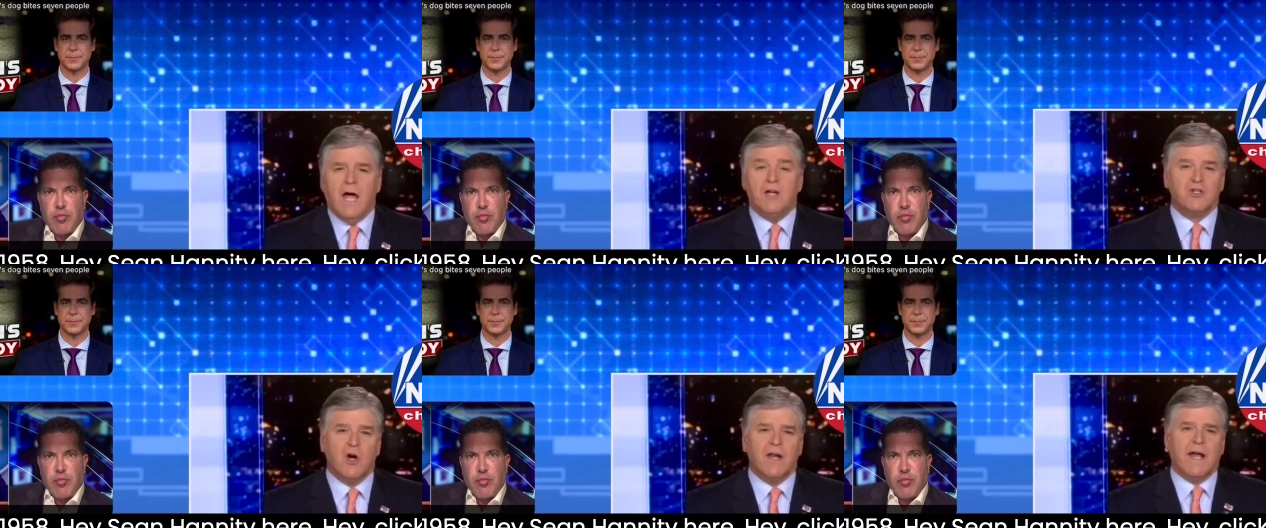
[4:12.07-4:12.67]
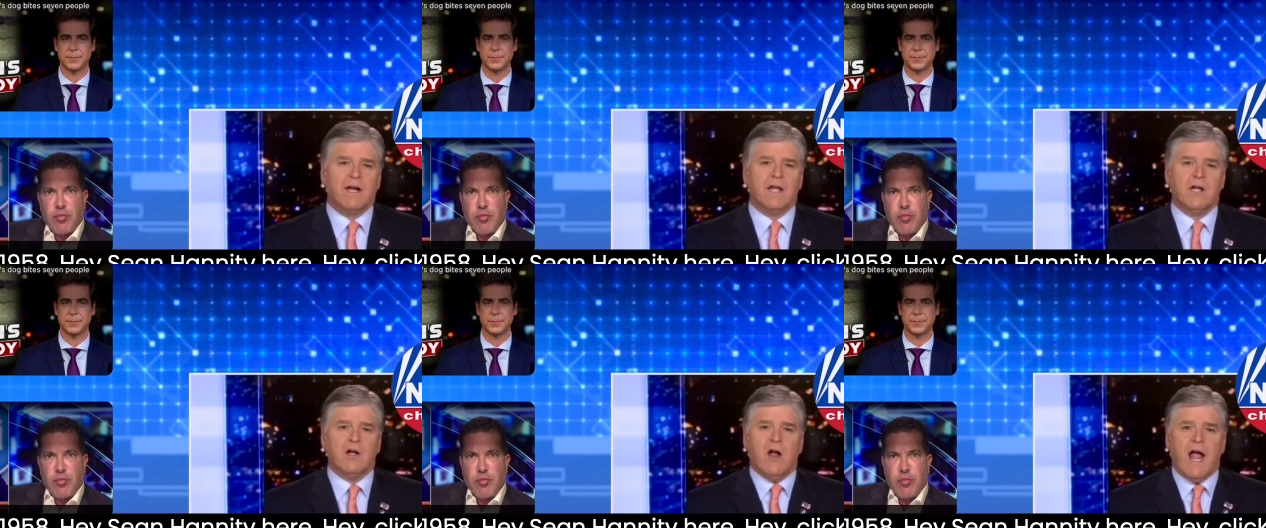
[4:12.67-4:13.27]
Speaker 1: Hey, Sean Hannity
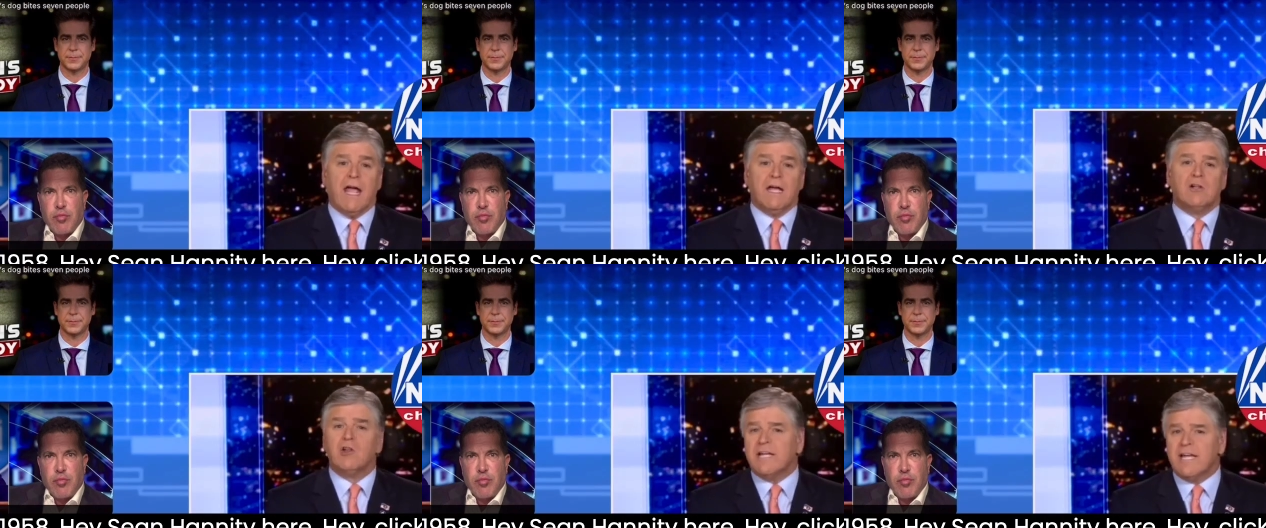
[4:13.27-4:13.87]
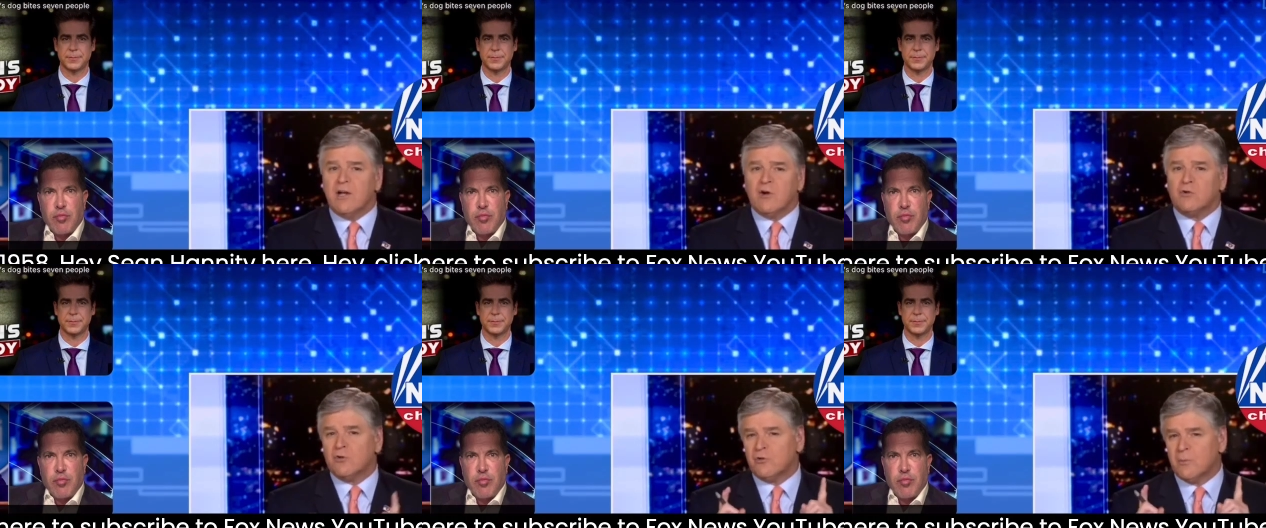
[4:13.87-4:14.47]
here. Hey, click
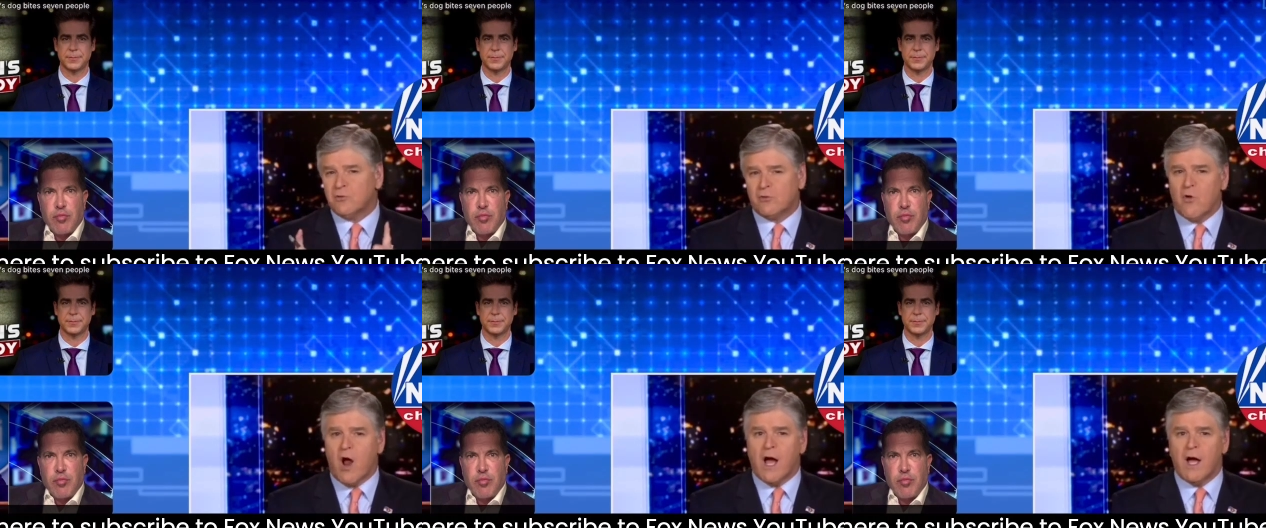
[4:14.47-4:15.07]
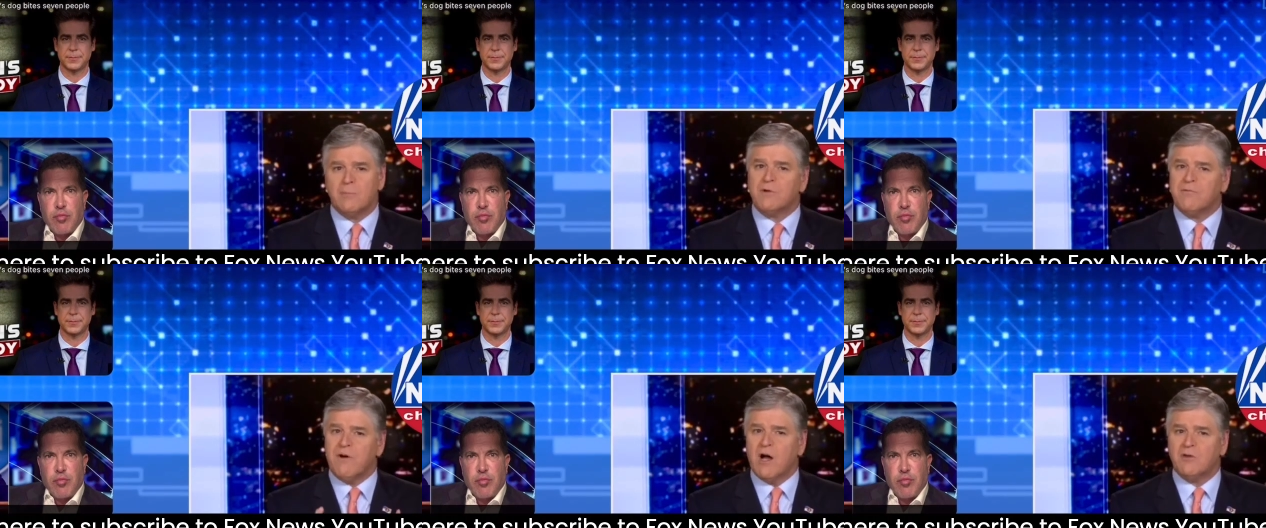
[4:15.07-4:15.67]
here to subscribe
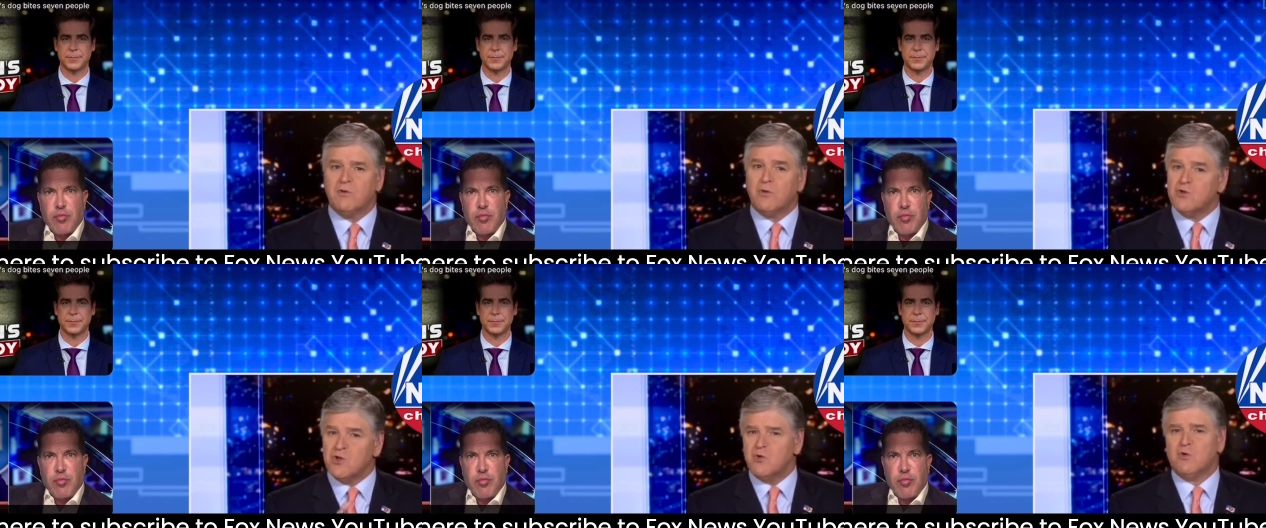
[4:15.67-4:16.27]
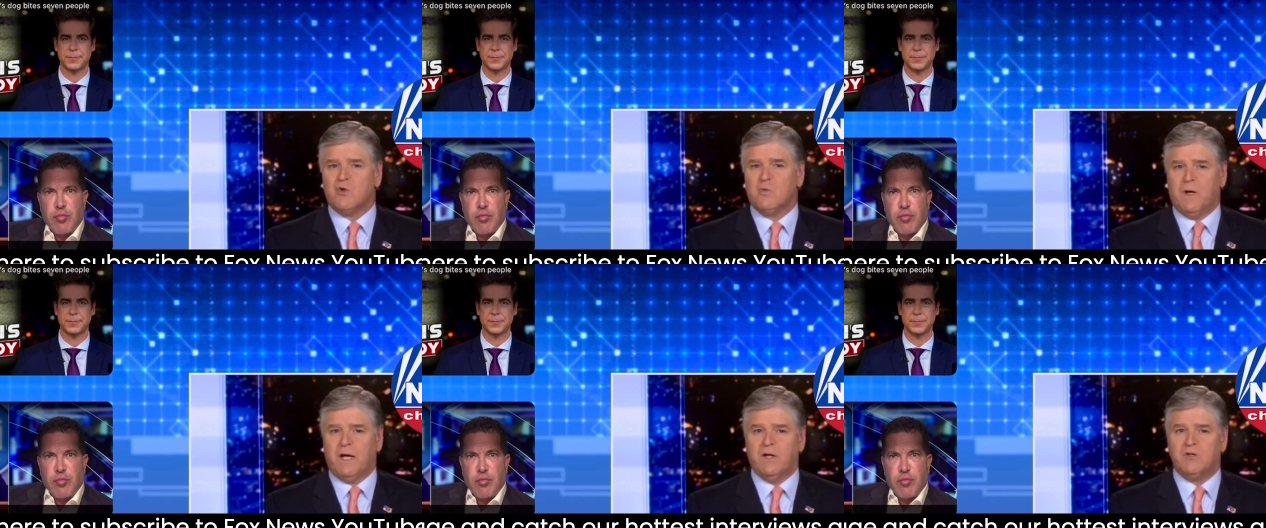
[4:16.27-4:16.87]
to Fox News YouTube
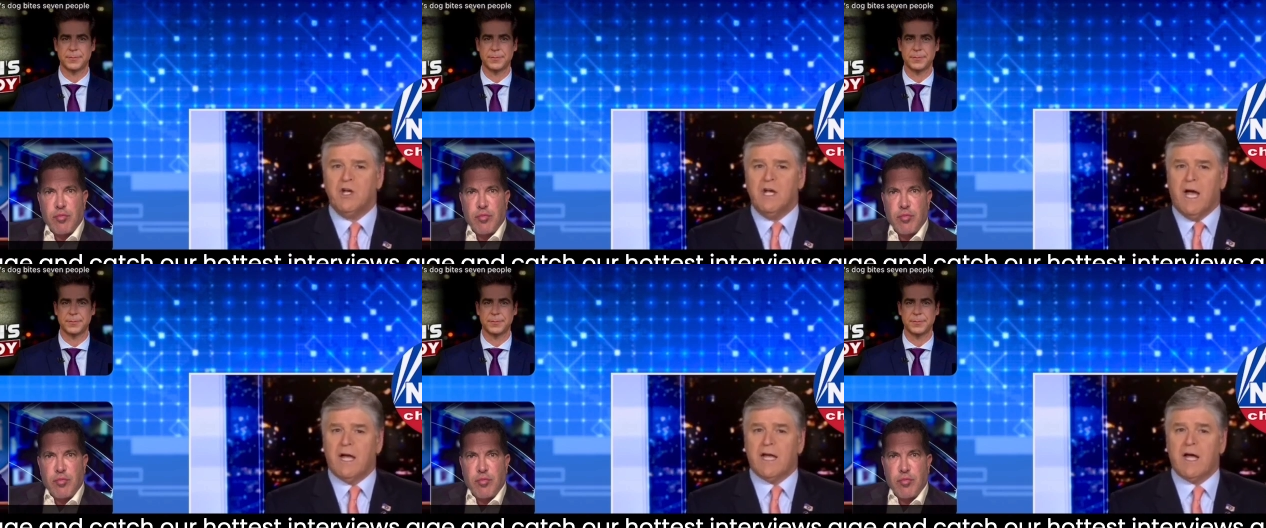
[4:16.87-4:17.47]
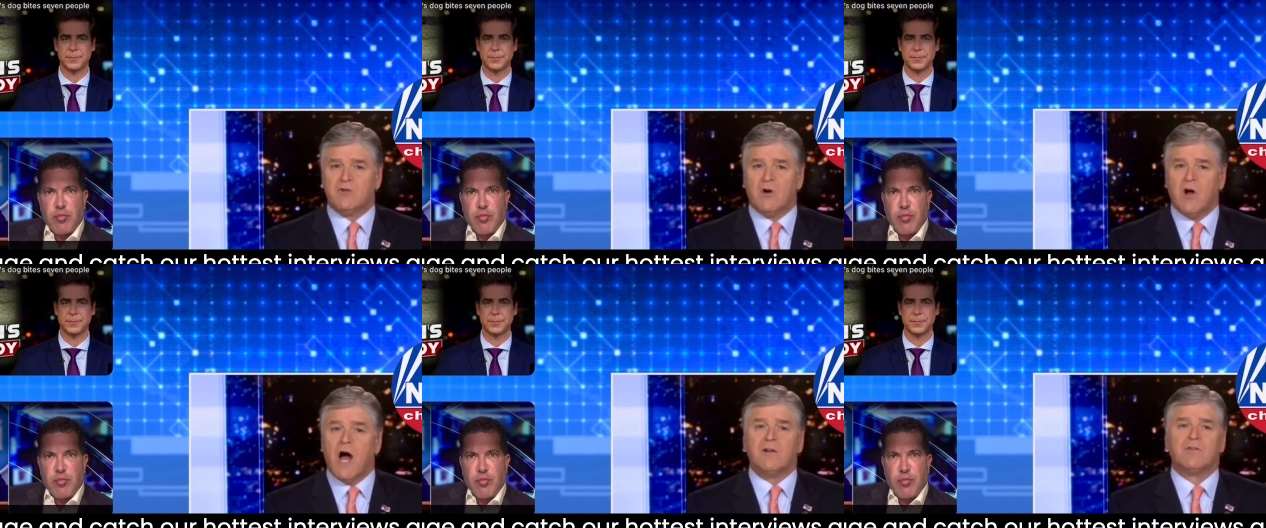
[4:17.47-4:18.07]
page and catch
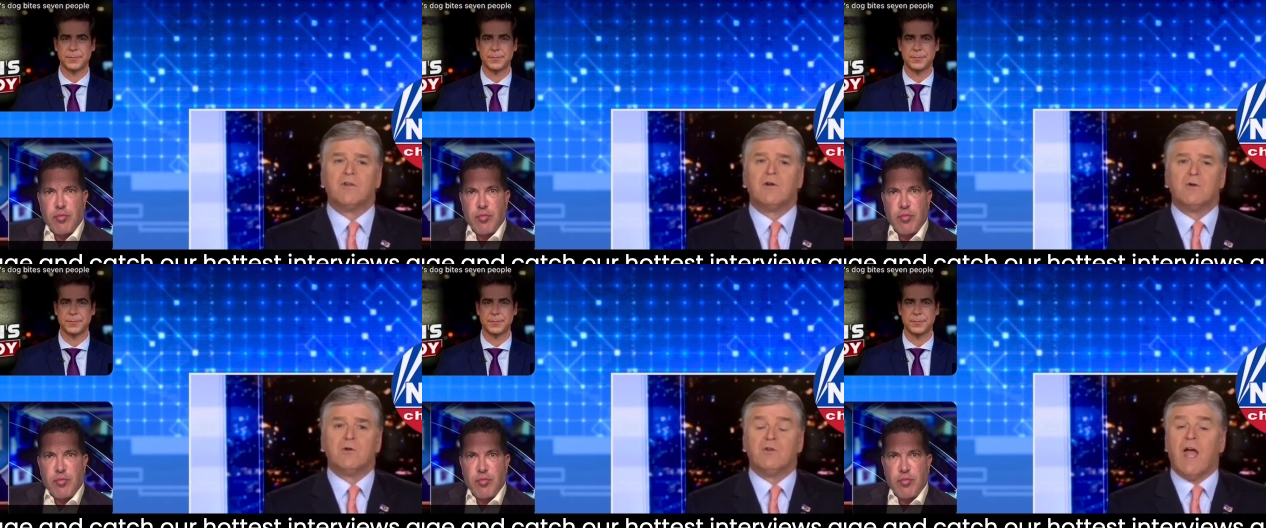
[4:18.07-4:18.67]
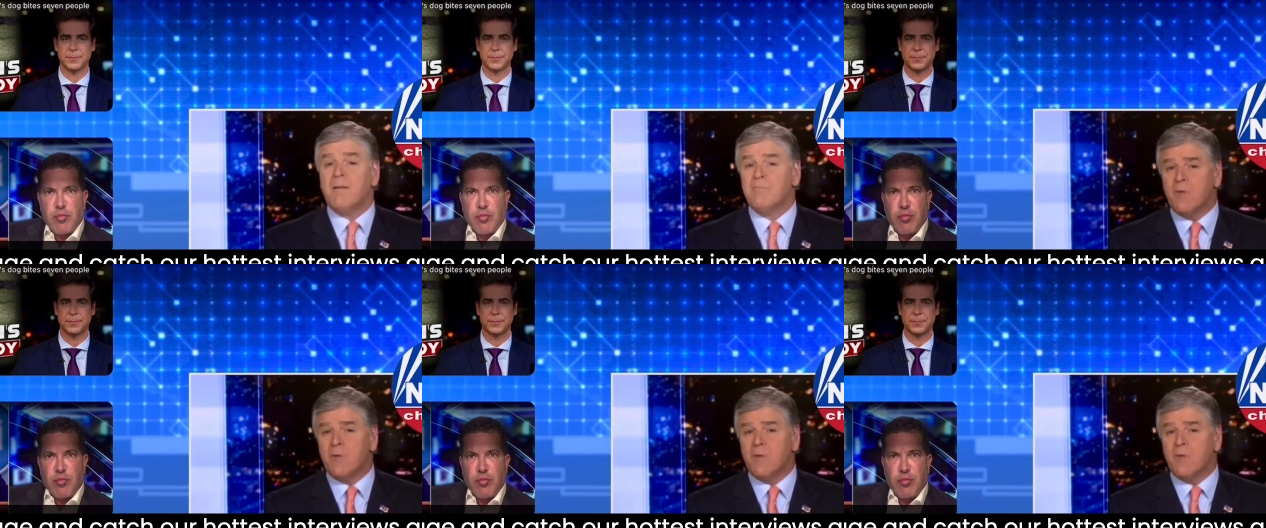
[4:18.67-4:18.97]
our hottest interviews and